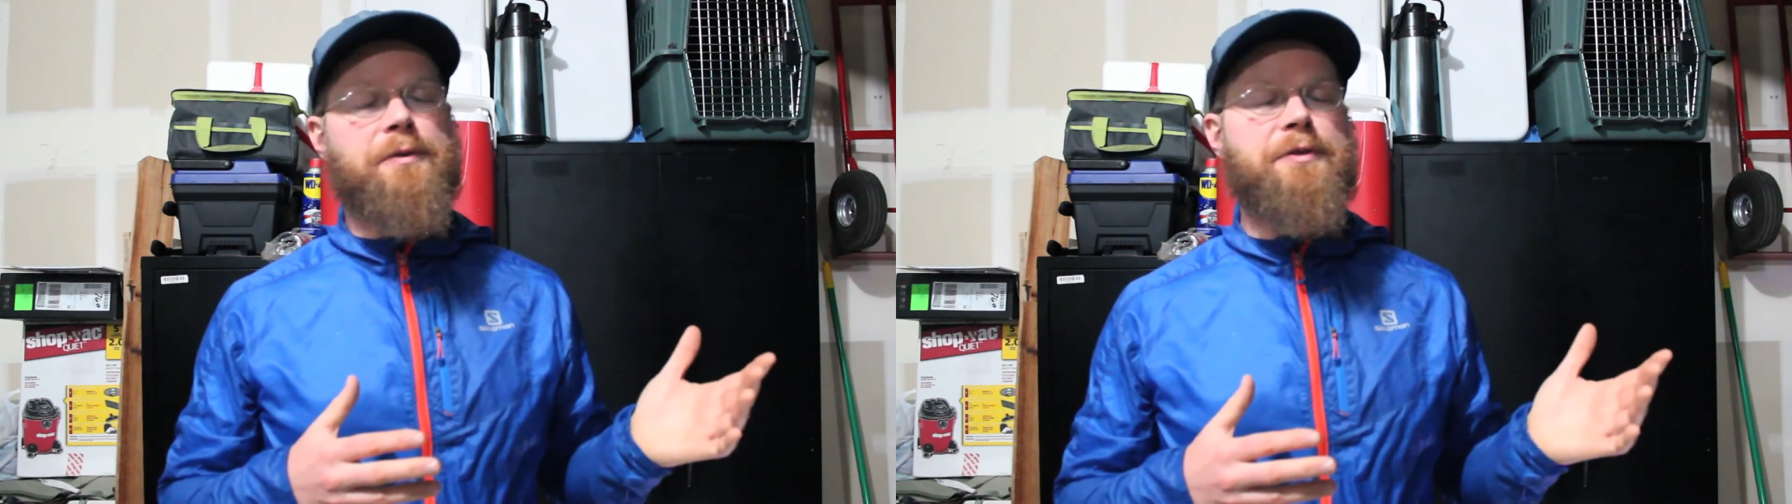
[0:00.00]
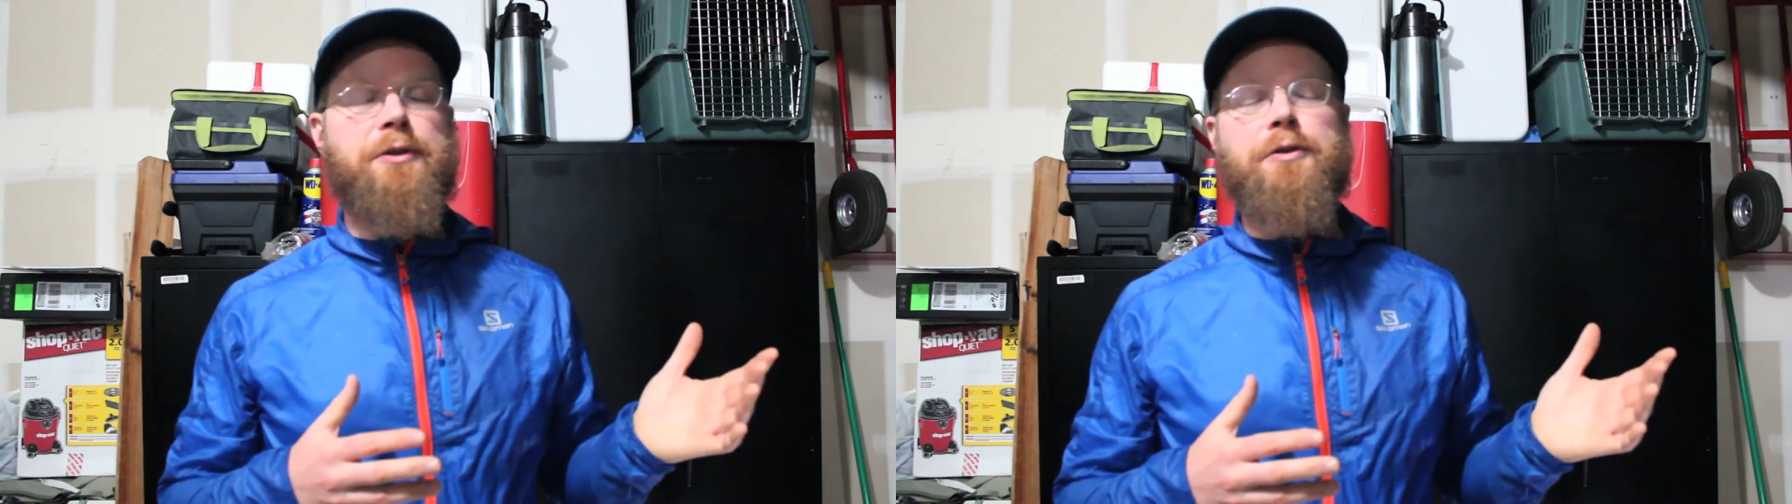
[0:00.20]

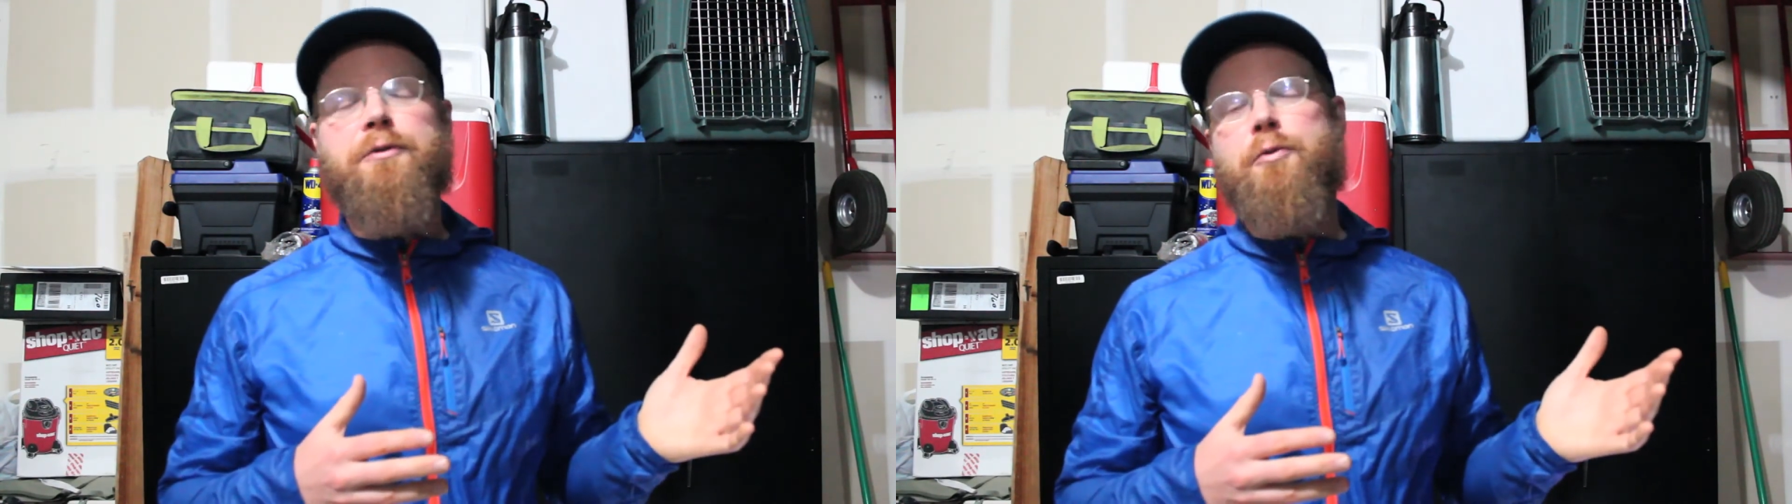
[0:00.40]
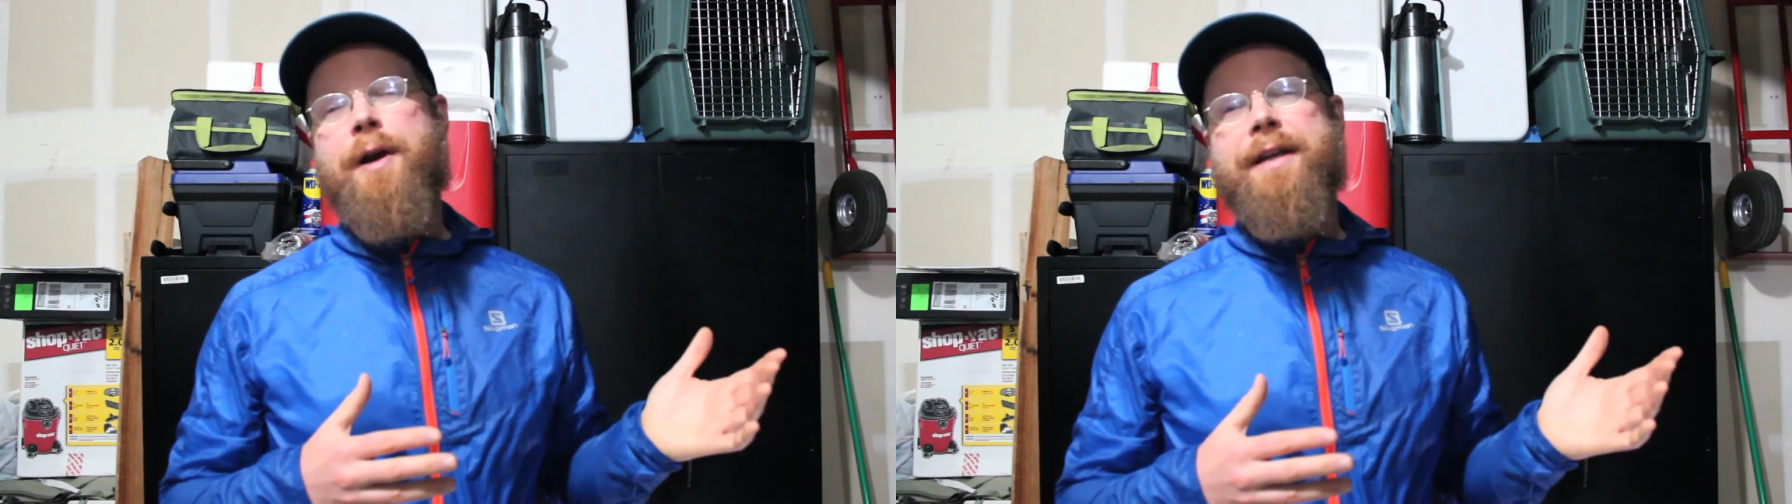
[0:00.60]

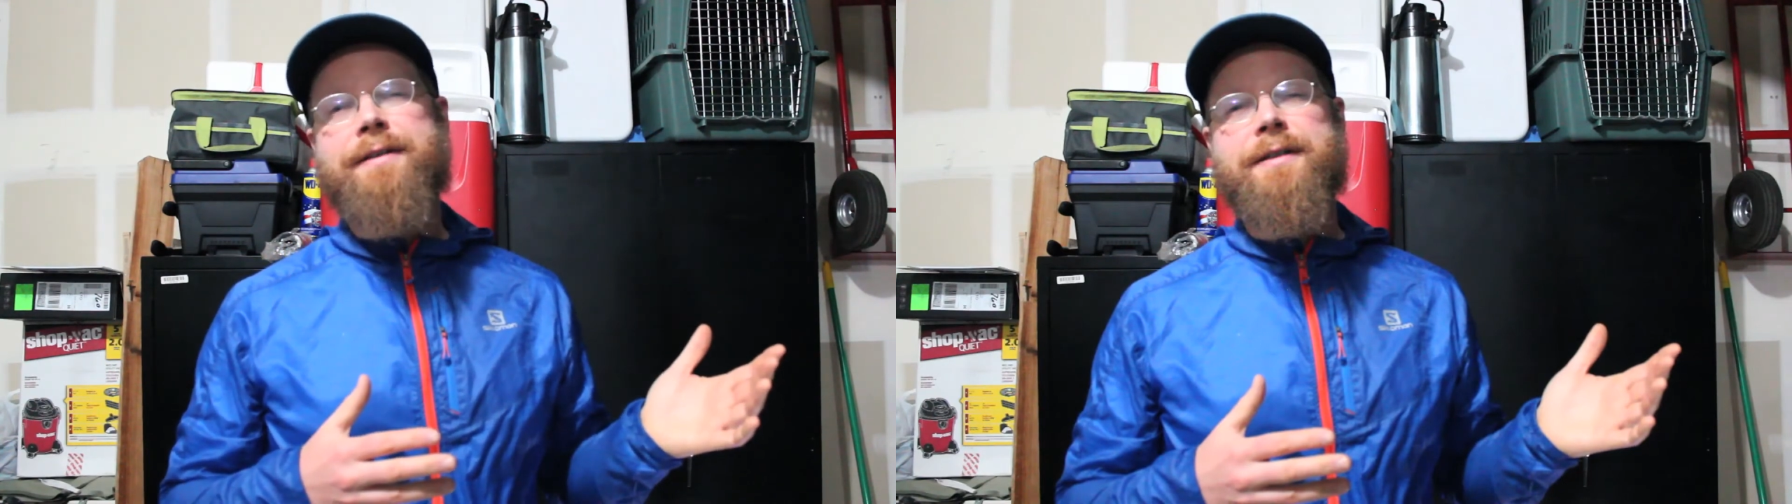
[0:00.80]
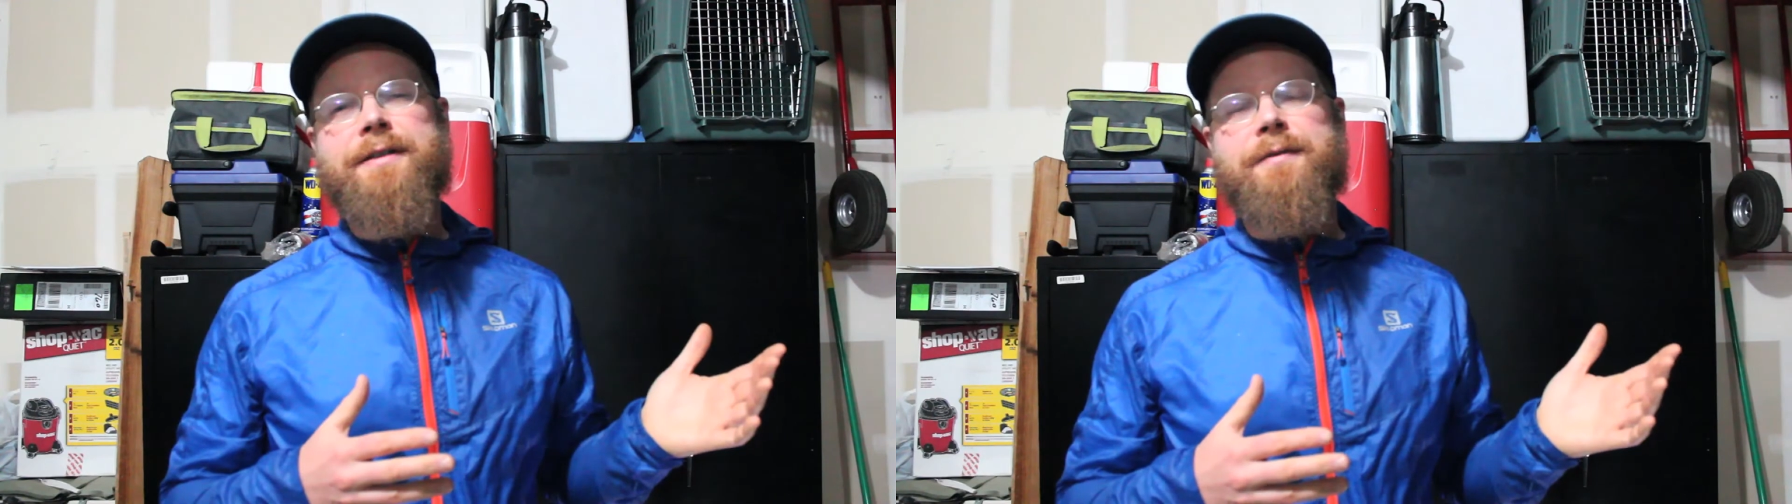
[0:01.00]
certain
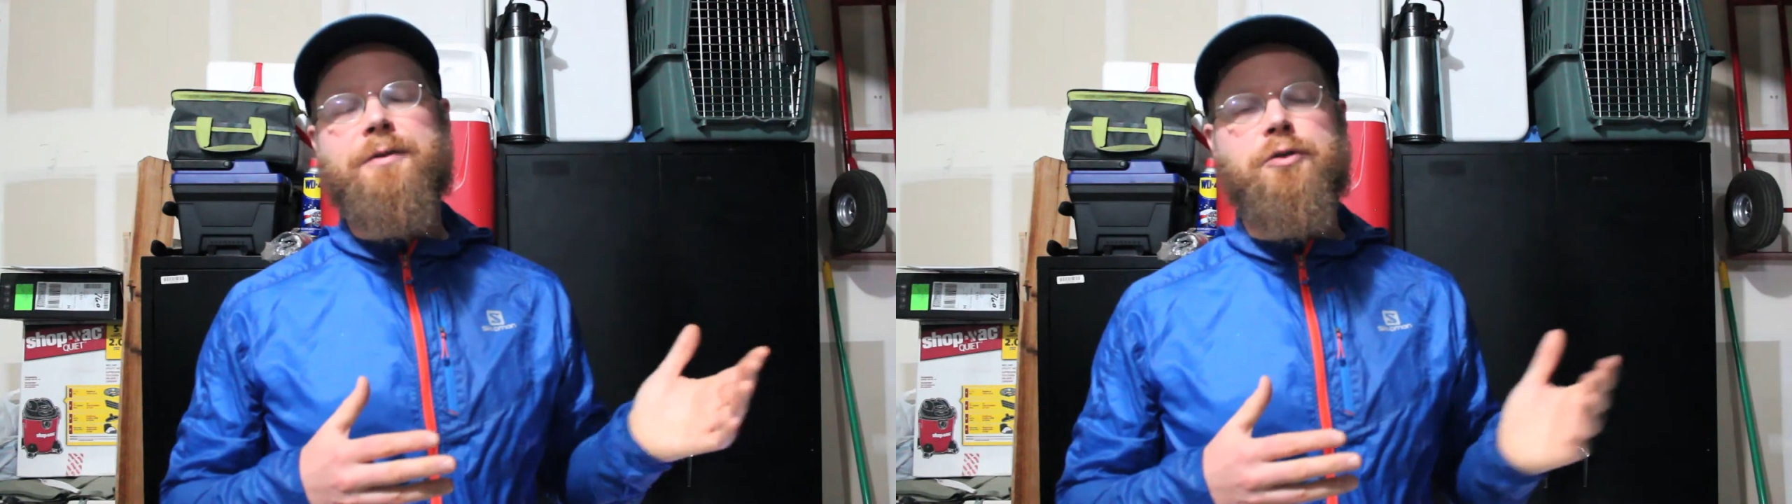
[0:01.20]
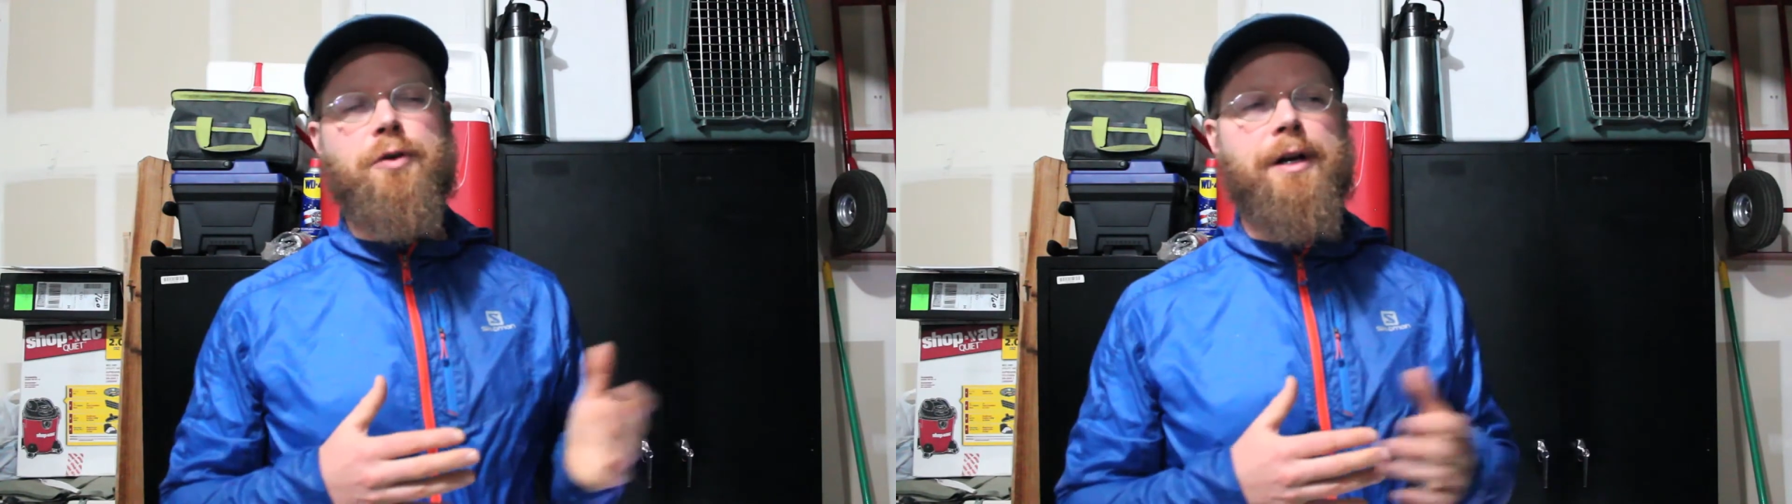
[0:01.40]
races
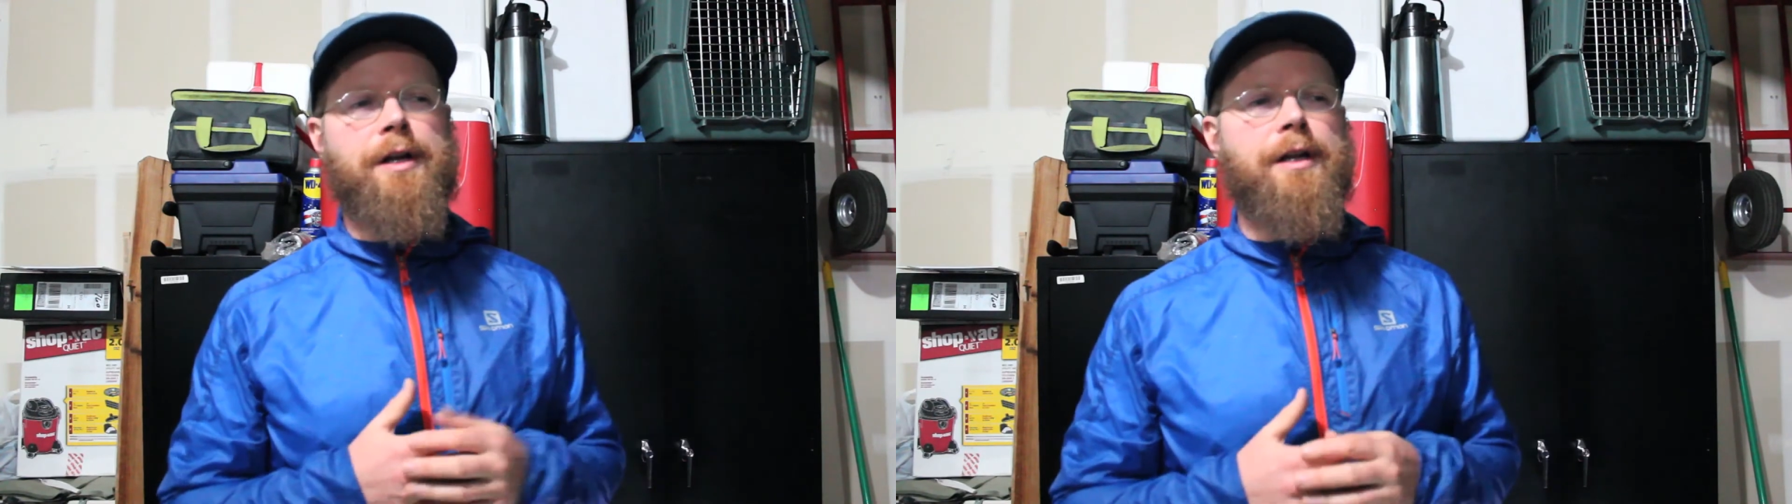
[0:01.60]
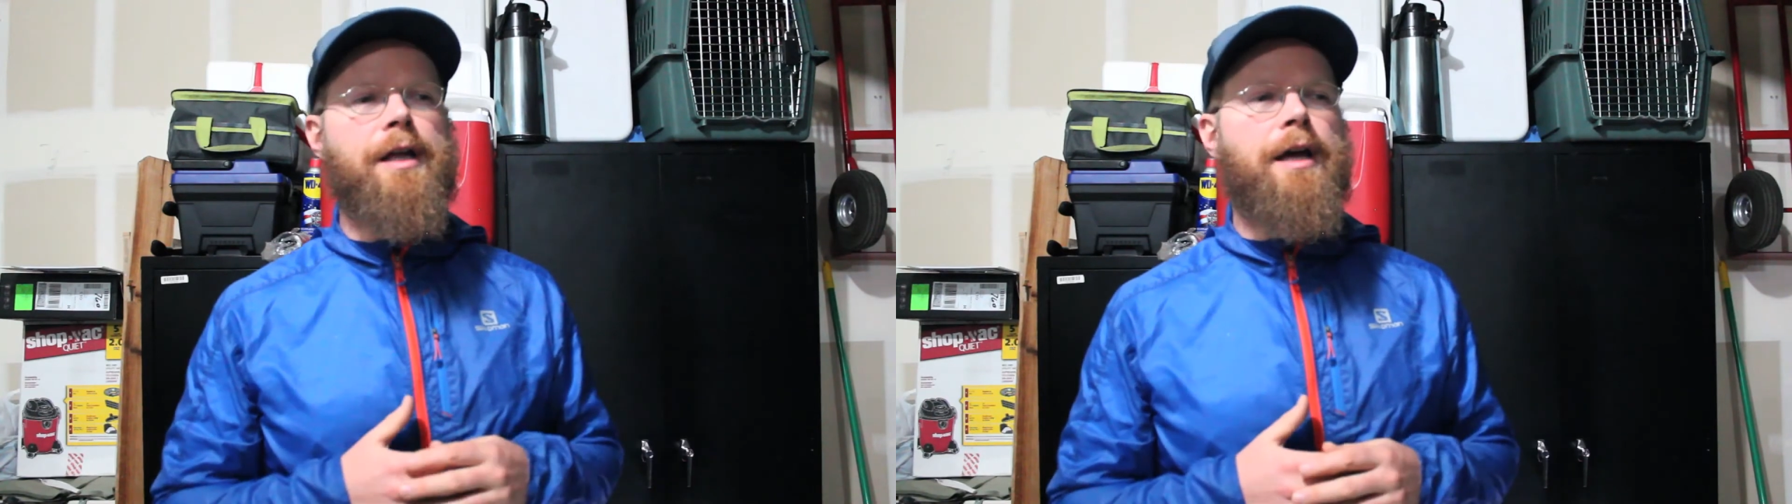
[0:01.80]
for
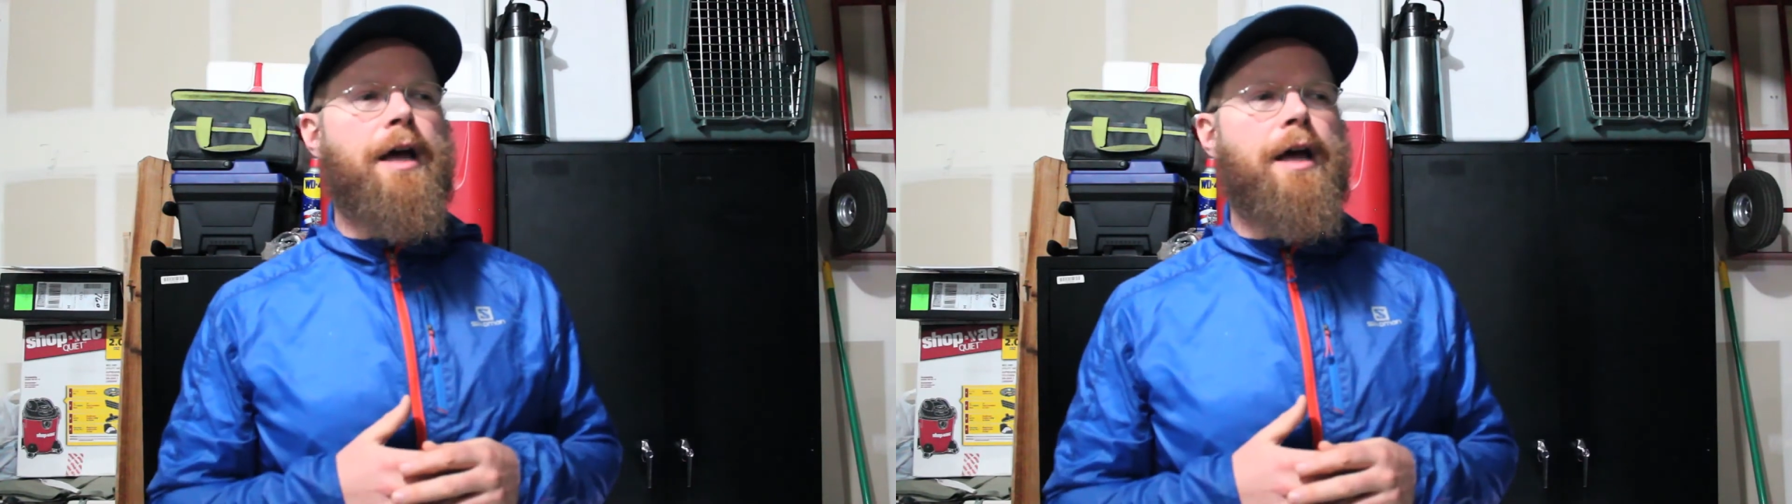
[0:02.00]
trail,